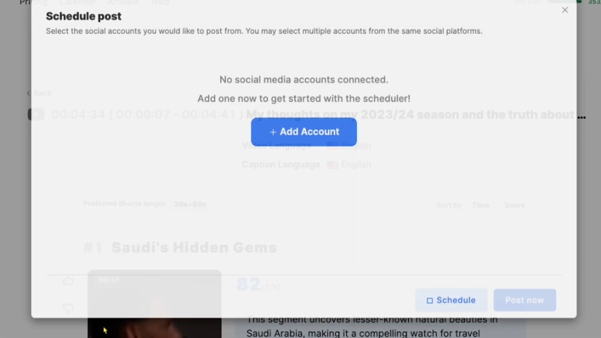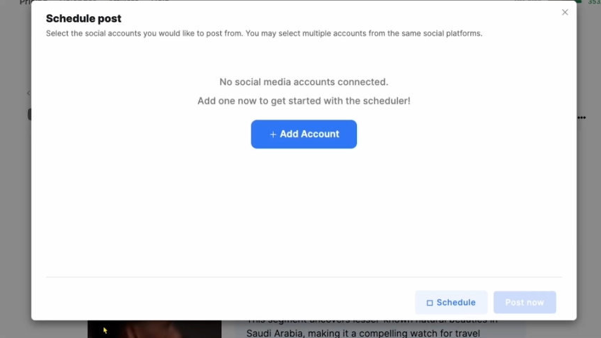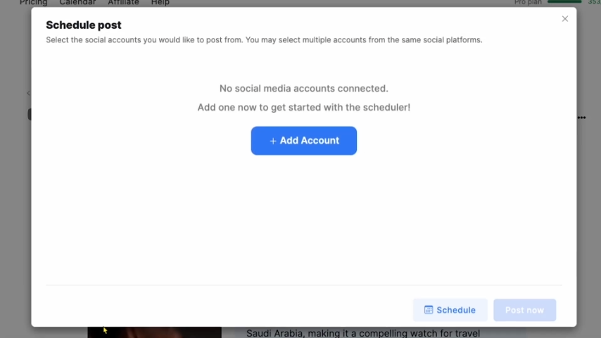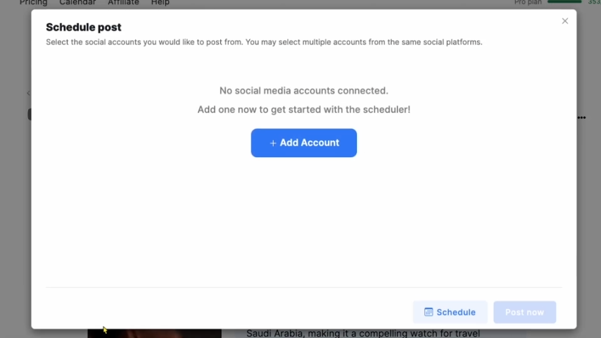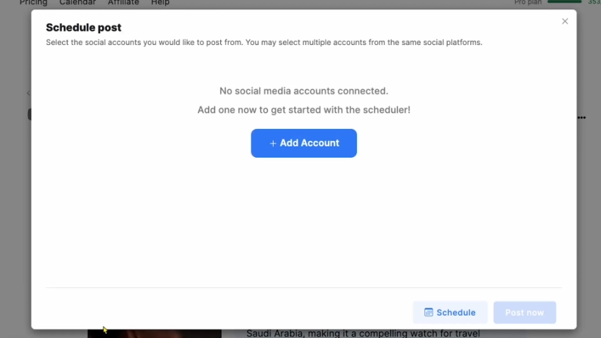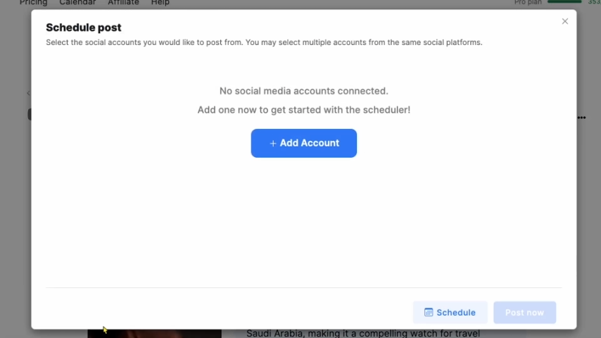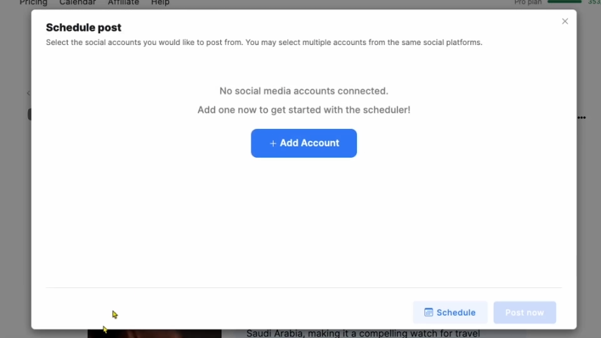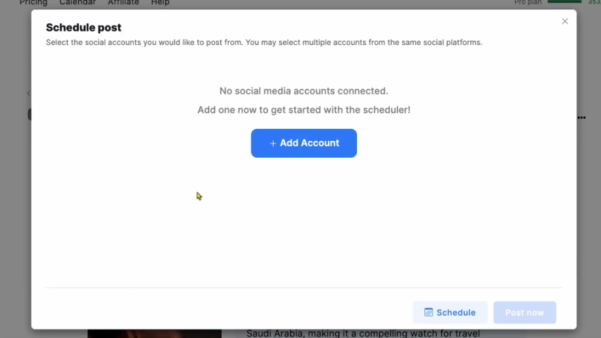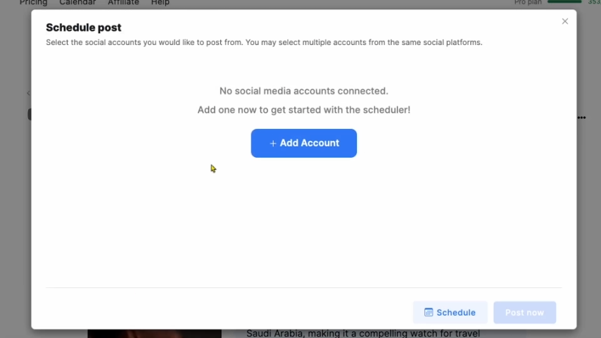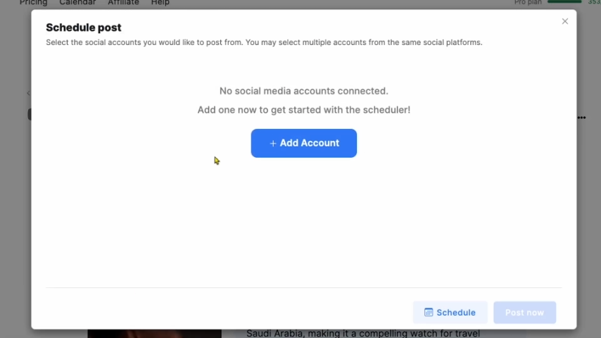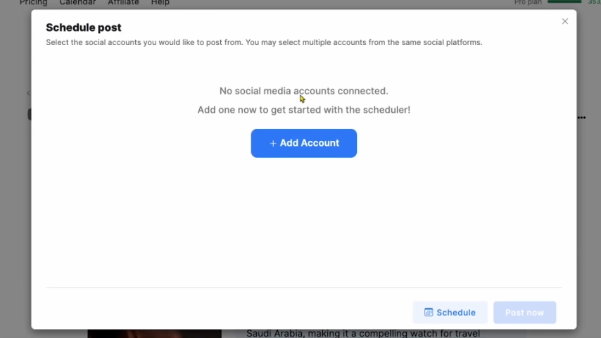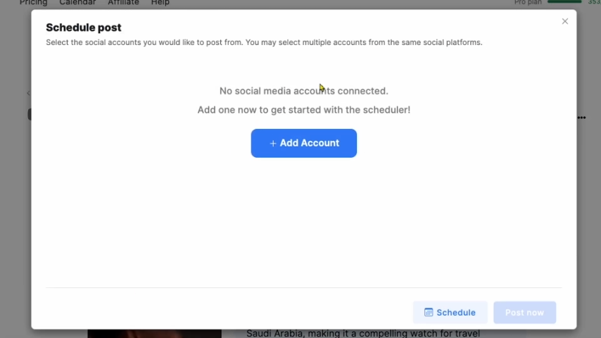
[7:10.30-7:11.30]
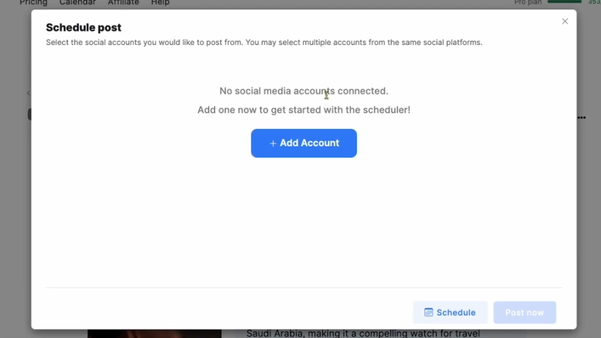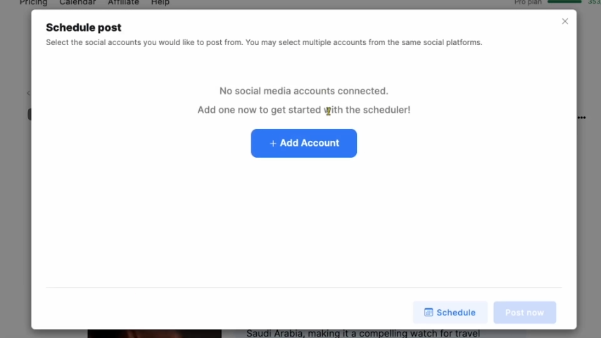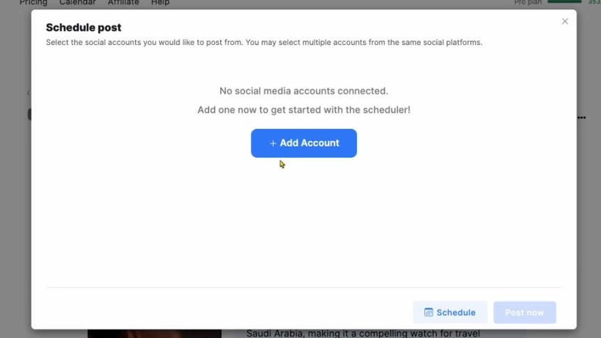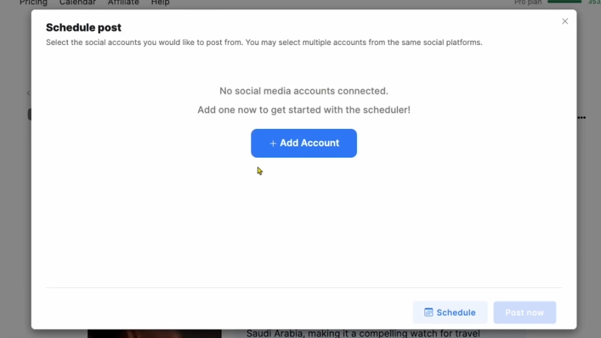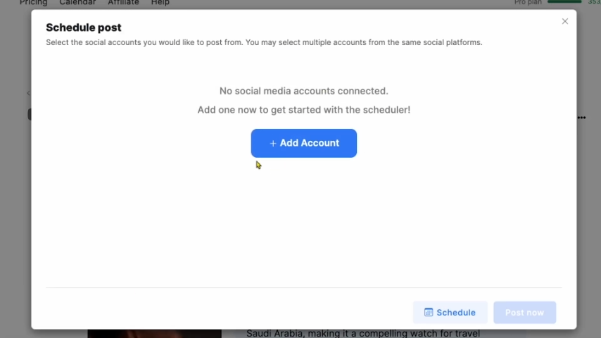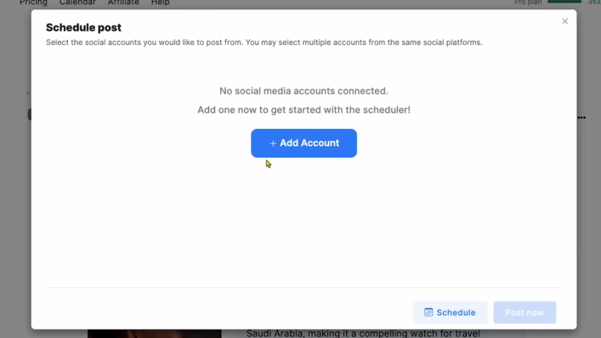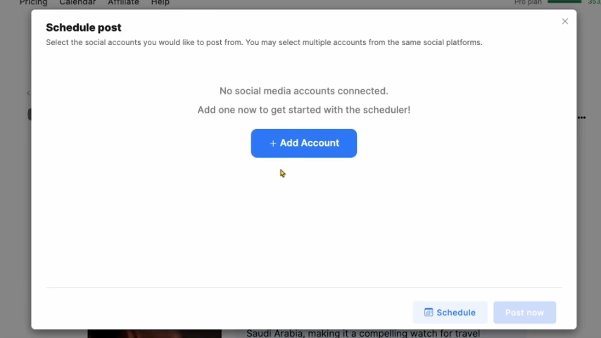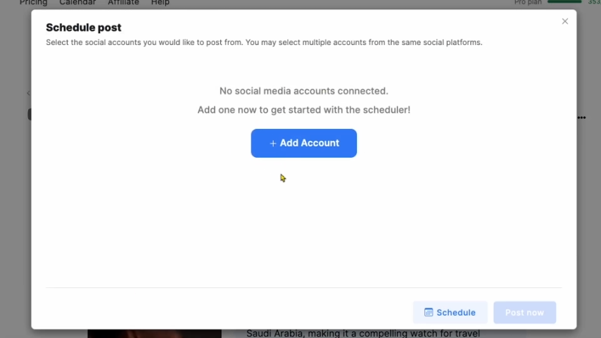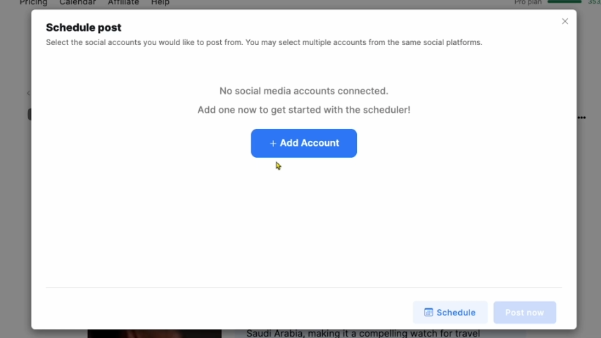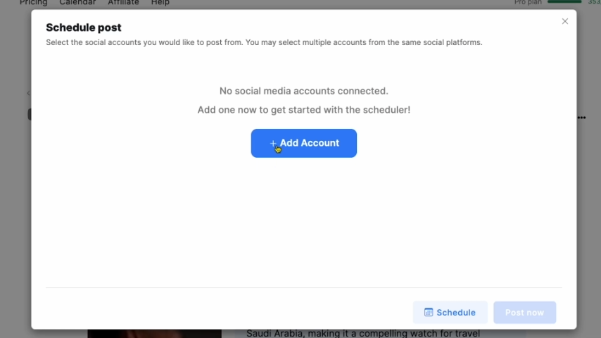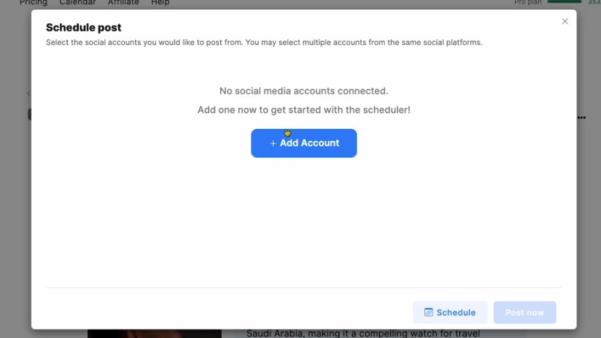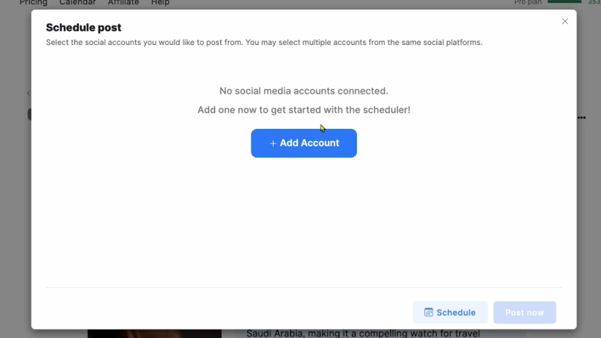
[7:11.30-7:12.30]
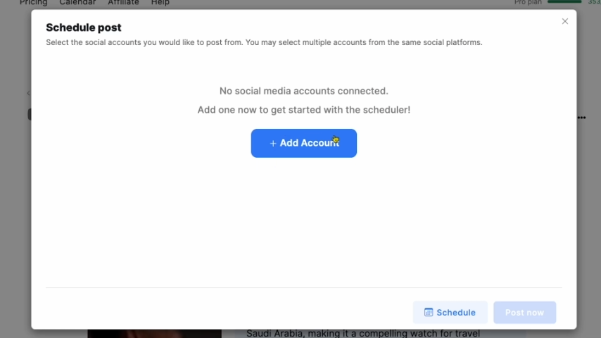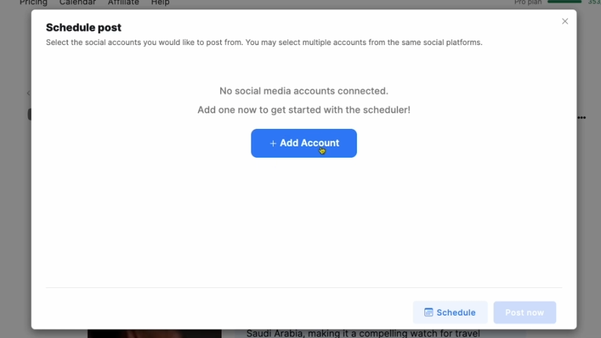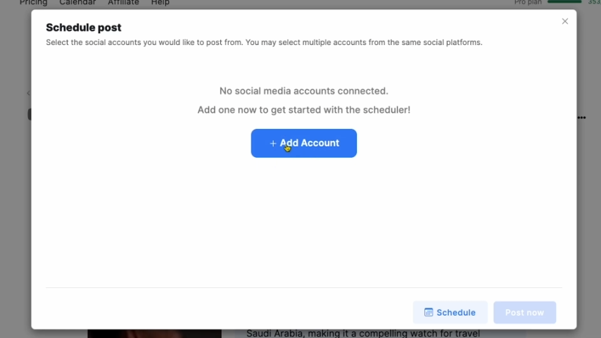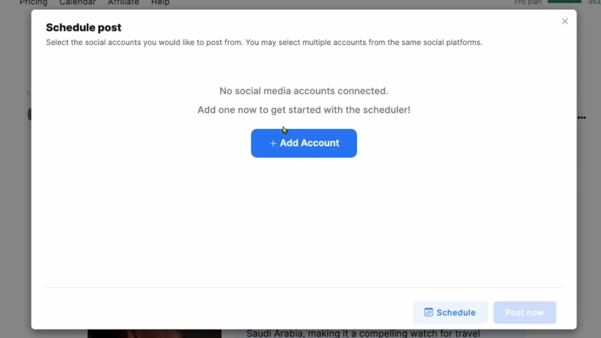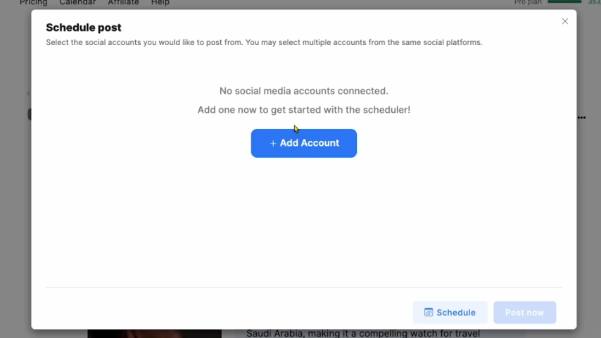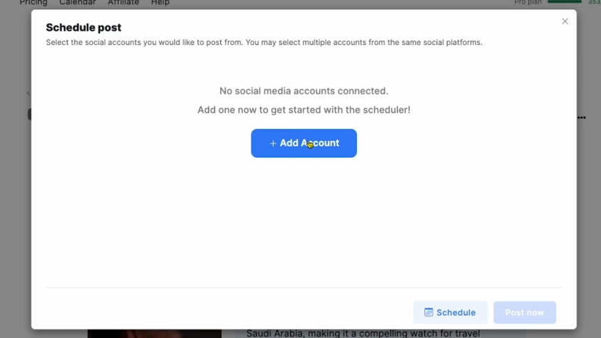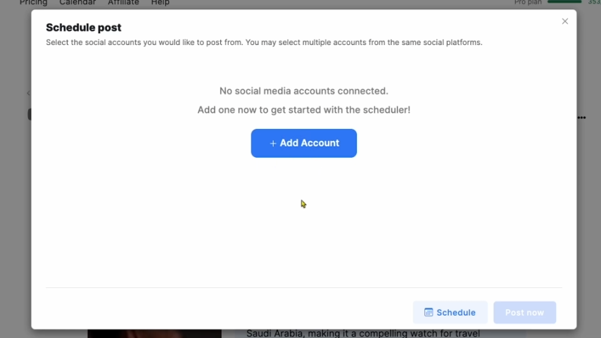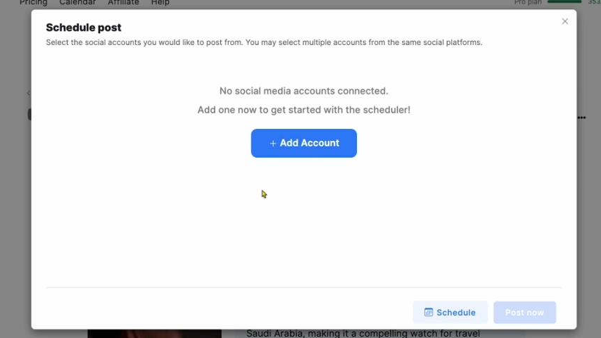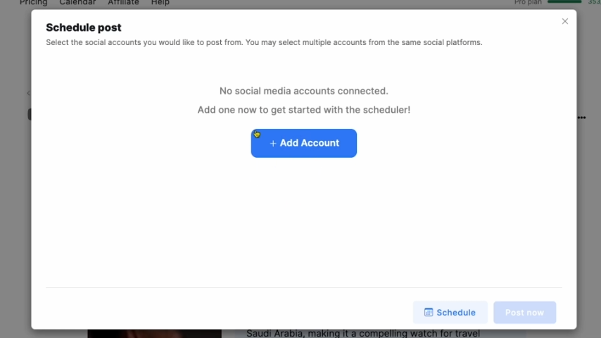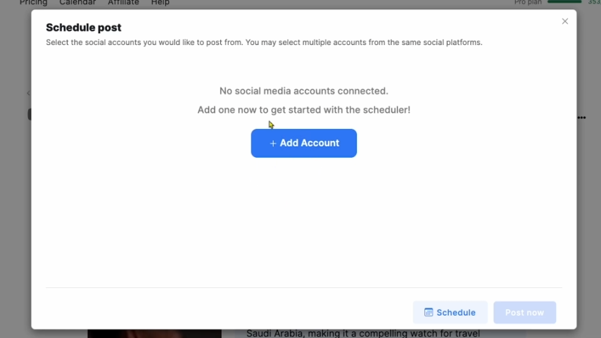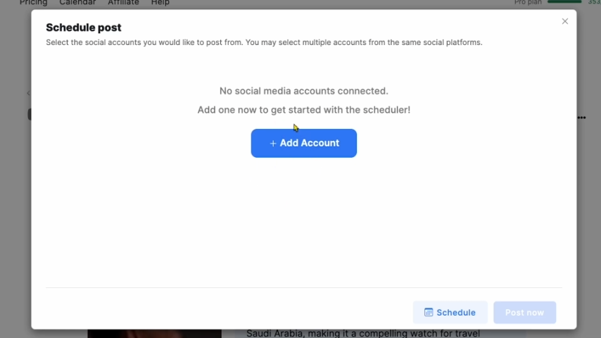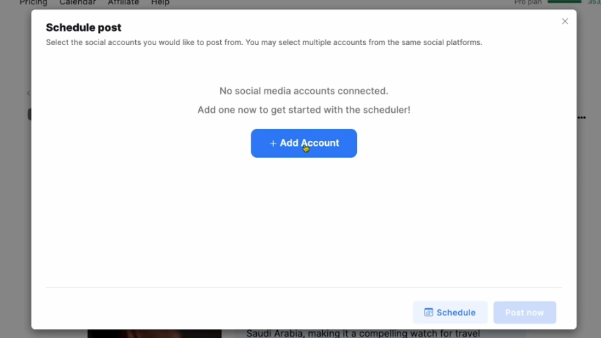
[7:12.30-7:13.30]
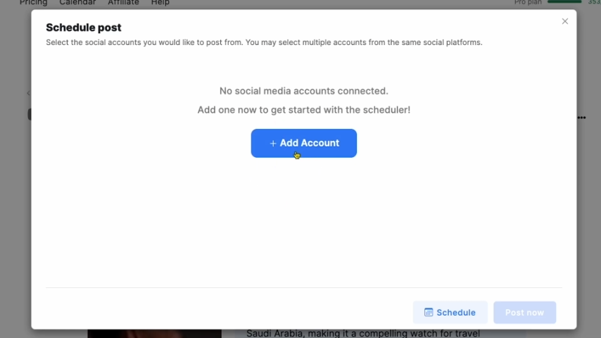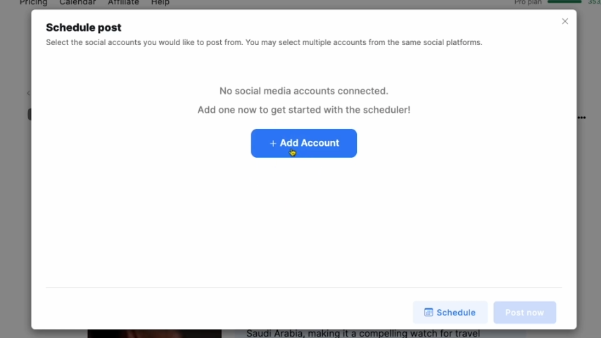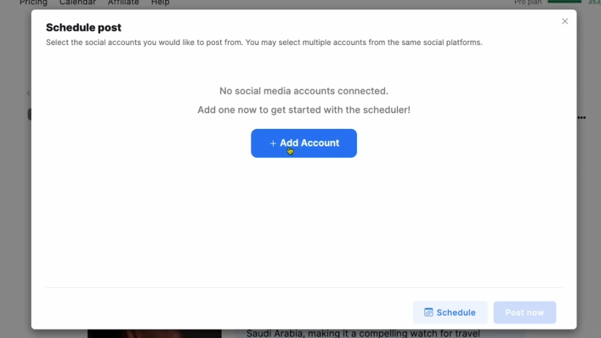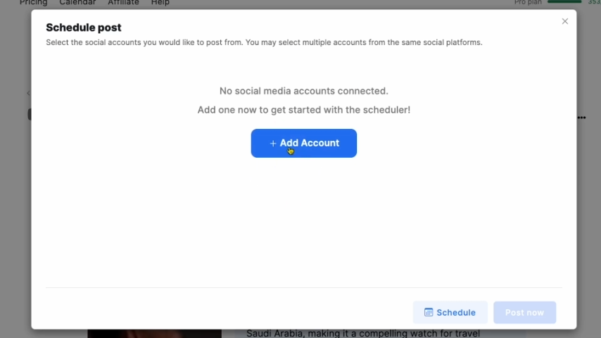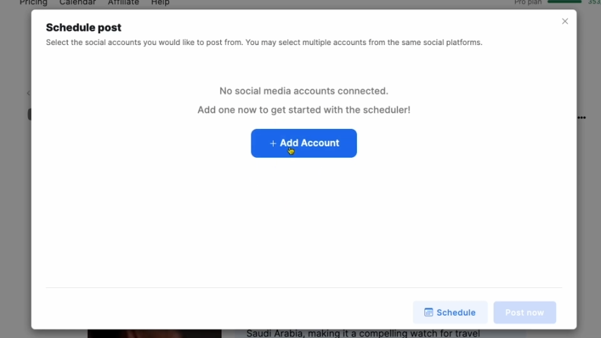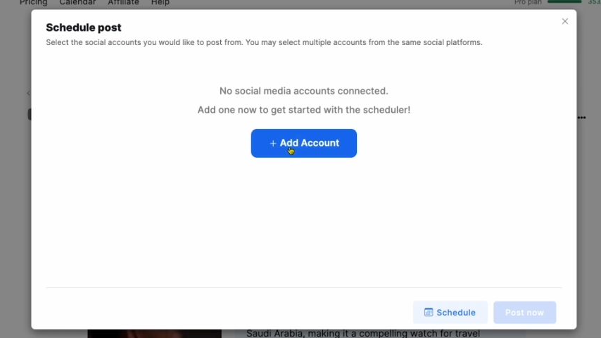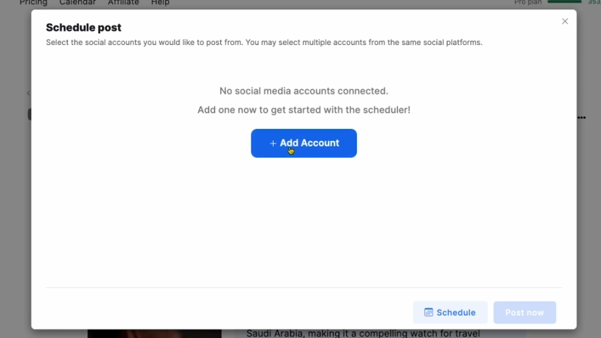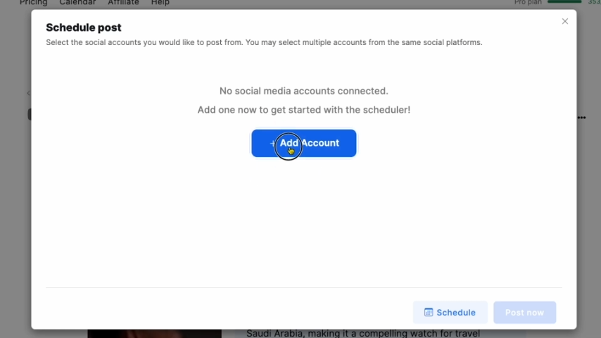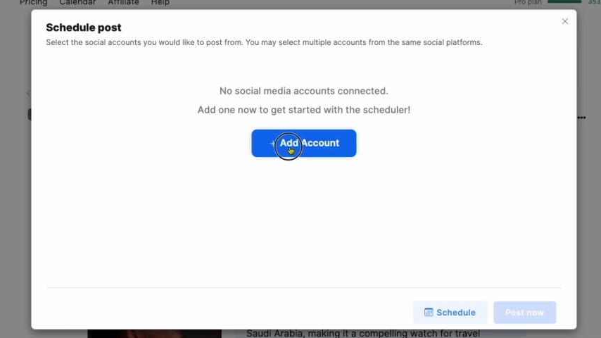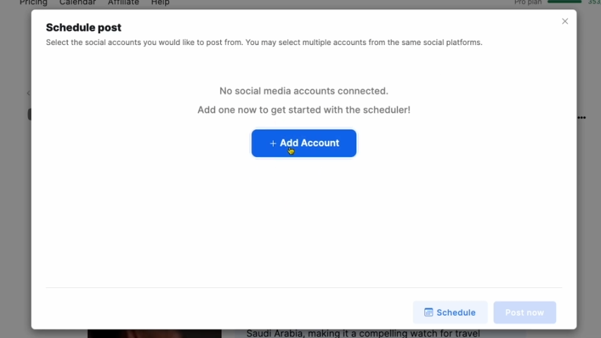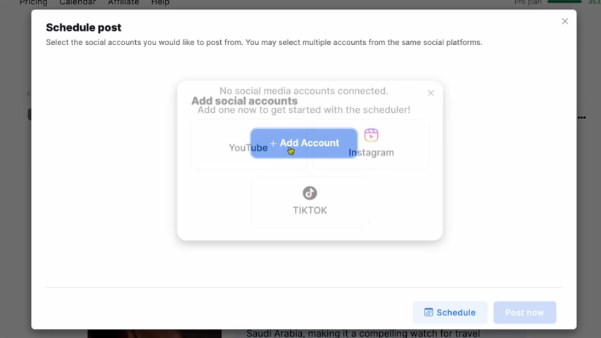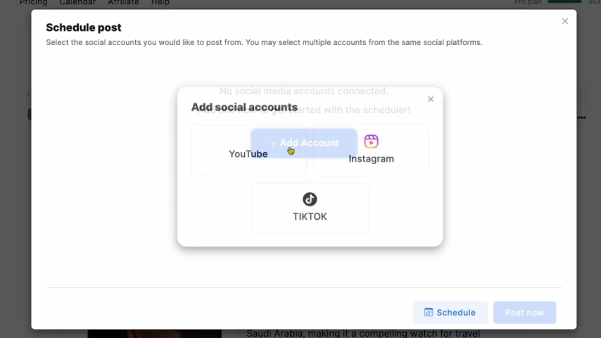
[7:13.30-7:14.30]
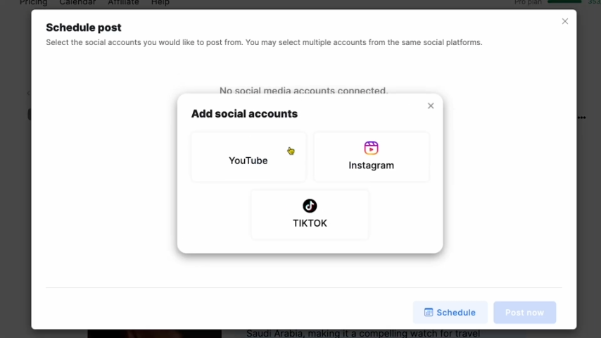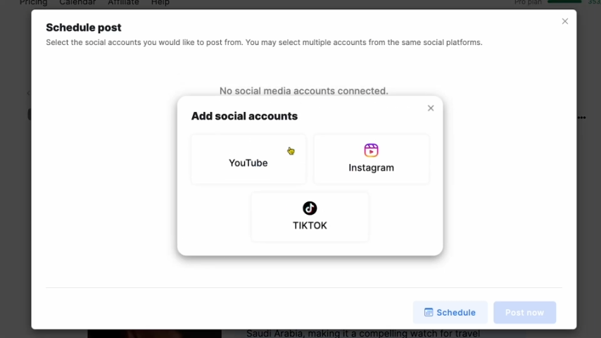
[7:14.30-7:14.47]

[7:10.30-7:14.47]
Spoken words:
[unreadable: no face in view]